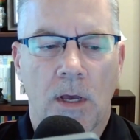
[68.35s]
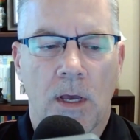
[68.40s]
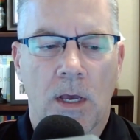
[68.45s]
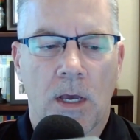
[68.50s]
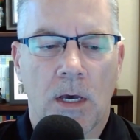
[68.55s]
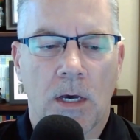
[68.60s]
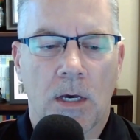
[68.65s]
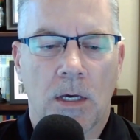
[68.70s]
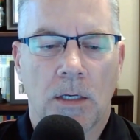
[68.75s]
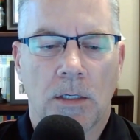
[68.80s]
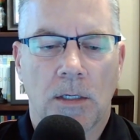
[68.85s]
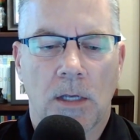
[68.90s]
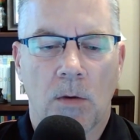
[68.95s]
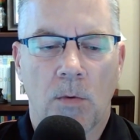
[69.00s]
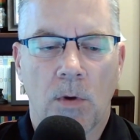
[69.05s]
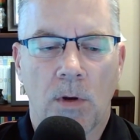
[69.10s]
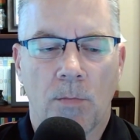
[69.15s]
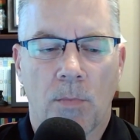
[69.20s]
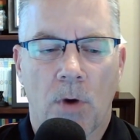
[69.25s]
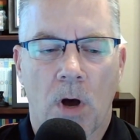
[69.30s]
And I
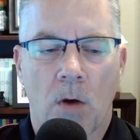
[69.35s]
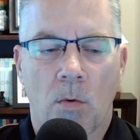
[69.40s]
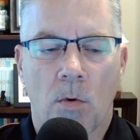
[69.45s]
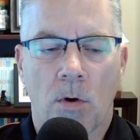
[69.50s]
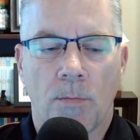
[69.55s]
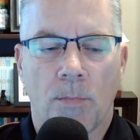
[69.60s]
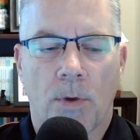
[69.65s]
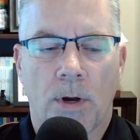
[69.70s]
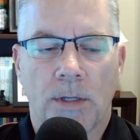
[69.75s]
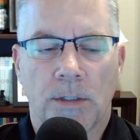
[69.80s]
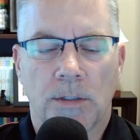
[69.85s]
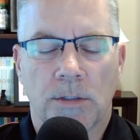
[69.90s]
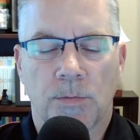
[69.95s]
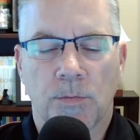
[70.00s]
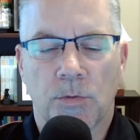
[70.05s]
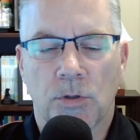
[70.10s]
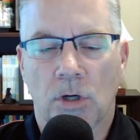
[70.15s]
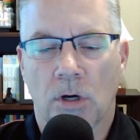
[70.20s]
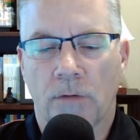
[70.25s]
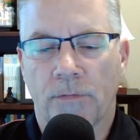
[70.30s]
went and bought
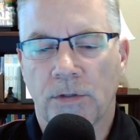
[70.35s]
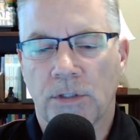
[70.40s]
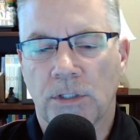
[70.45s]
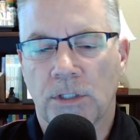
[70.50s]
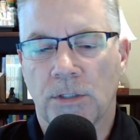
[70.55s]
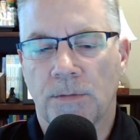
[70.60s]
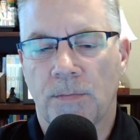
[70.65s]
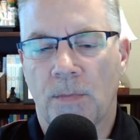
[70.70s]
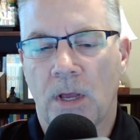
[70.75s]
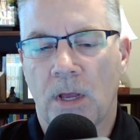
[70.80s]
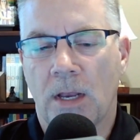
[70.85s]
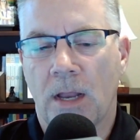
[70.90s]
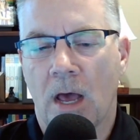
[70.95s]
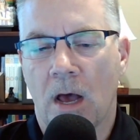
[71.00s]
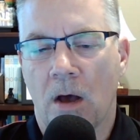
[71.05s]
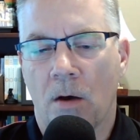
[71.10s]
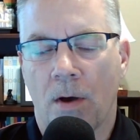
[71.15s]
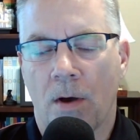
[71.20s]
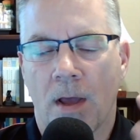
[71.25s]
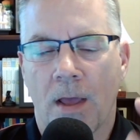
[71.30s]
some service, and
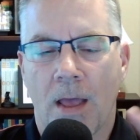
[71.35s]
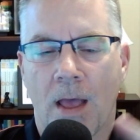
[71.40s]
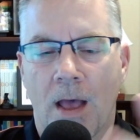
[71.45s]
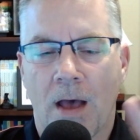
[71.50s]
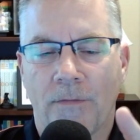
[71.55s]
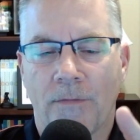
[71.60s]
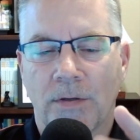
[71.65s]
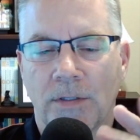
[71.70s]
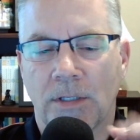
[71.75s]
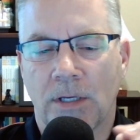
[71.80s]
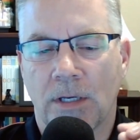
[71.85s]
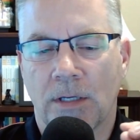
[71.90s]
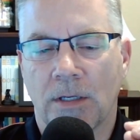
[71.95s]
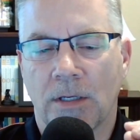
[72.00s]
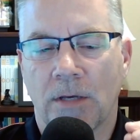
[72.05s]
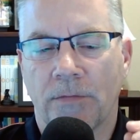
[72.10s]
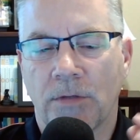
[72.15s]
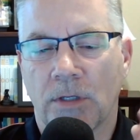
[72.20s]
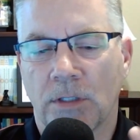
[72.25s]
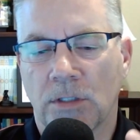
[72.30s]
now I have it and
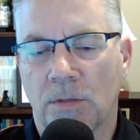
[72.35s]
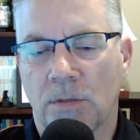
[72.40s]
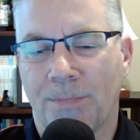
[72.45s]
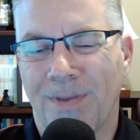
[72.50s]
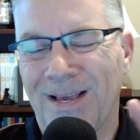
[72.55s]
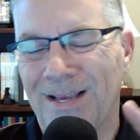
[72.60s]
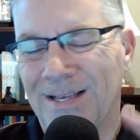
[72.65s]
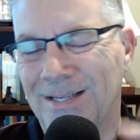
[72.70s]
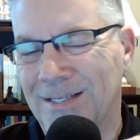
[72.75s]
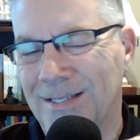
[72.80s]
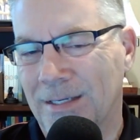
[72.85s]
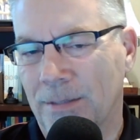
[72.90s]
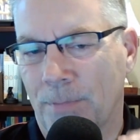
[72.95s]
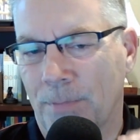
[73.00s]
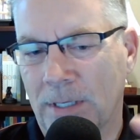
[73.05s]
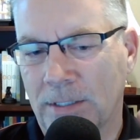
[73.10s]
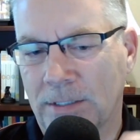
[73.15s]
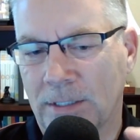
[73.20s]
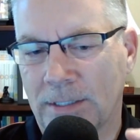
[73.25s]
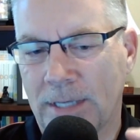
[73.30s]
have done some basic
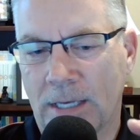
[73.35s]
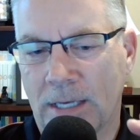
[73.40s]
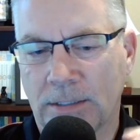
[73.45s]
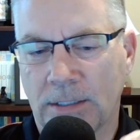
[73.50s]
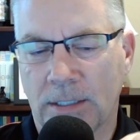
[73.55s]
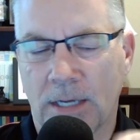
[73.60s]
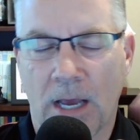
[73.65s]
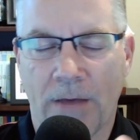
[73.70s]
testing.